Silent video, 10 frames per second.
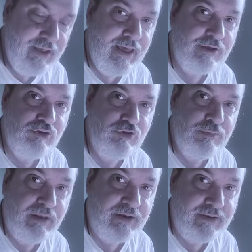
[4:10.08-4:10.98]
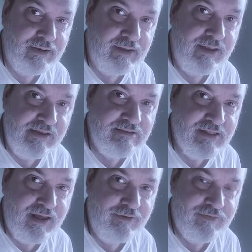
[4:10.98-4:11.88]
and humility is
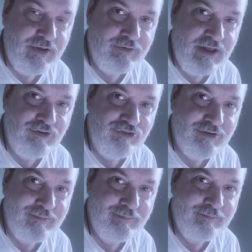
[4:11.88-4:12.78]
that foundation.